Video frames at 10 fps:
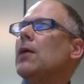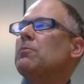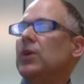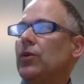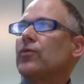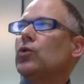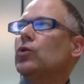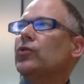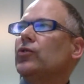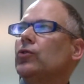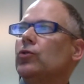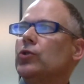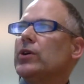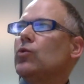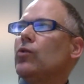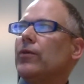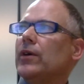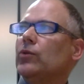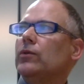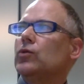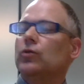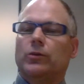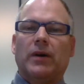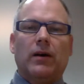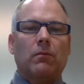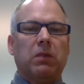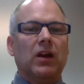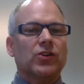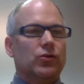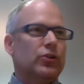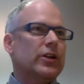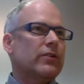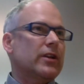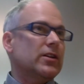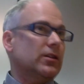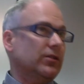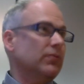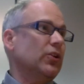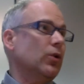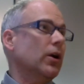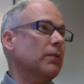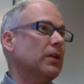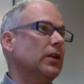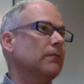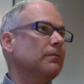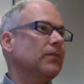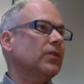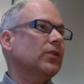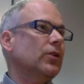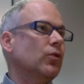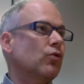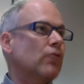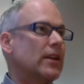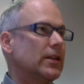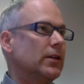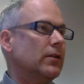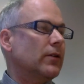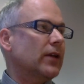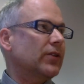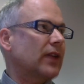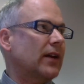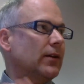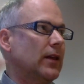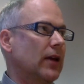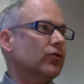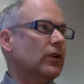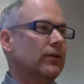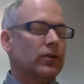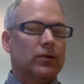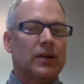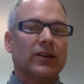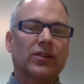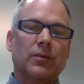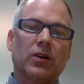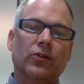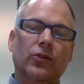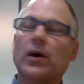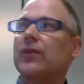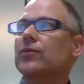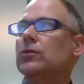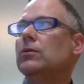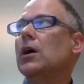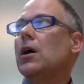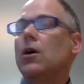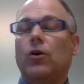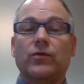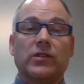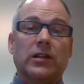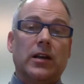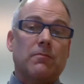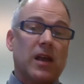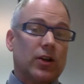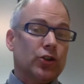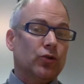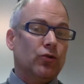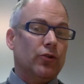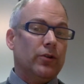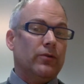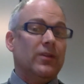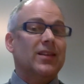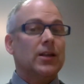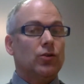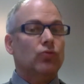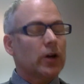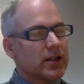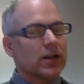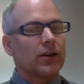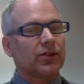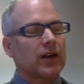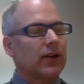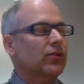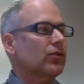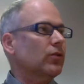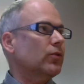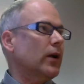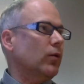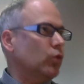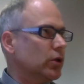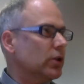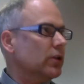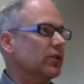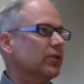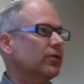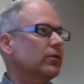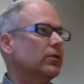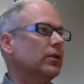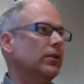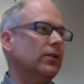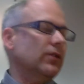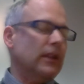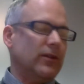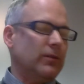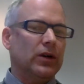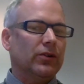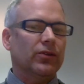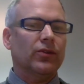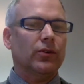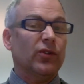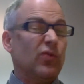But of course, you're doing all the things we've talked about, plus you're generating some new IP. So that's added the extra level of complexity, because you have to obviously make sure that the thing you're writing, in this case the software, works, that it doesn't have the bugs and so on.